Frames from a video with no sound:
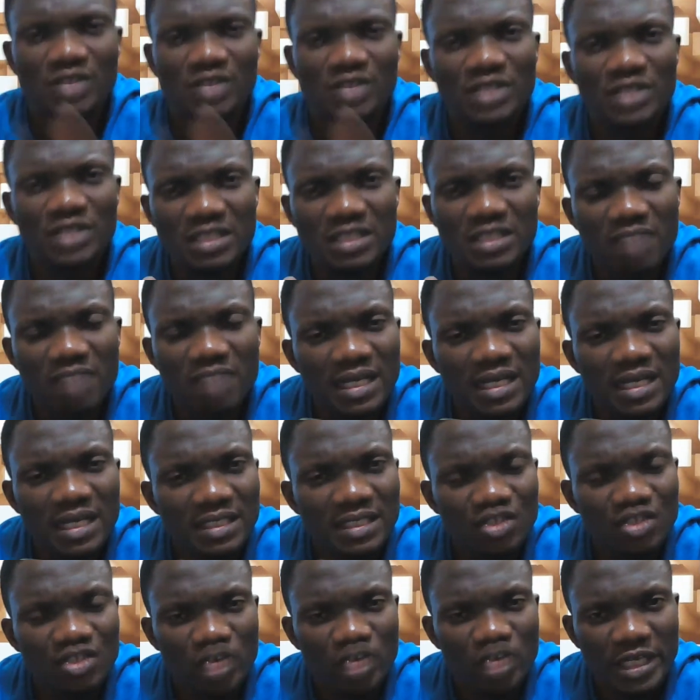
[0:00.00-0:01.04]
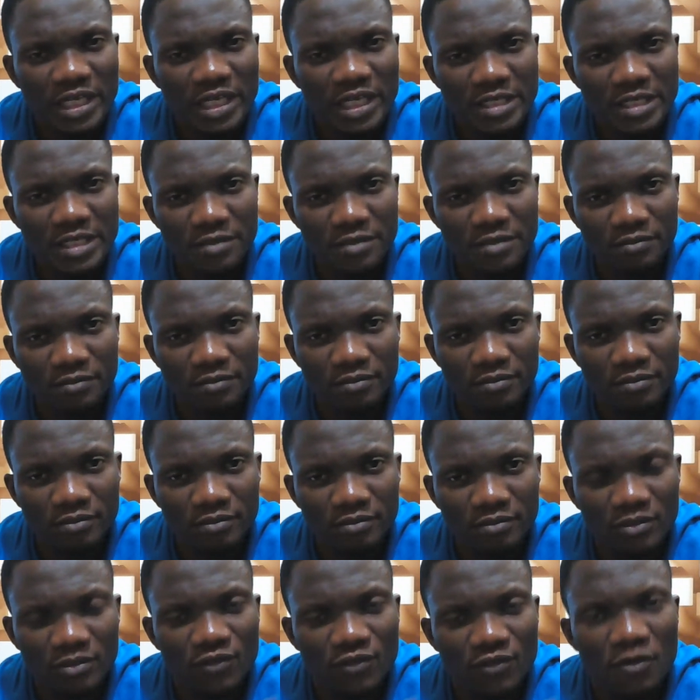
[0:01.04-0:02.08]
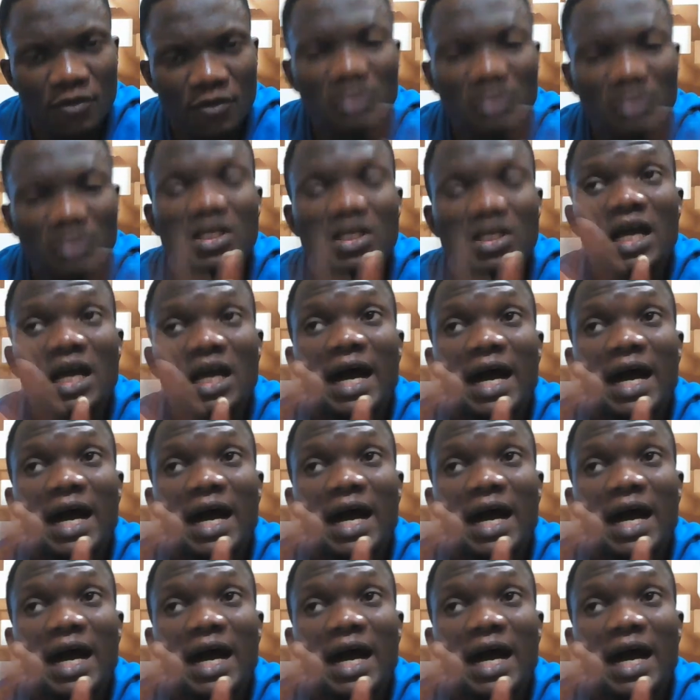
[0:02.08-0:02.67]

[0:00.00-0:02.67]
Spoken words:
see the marketing strategy? First,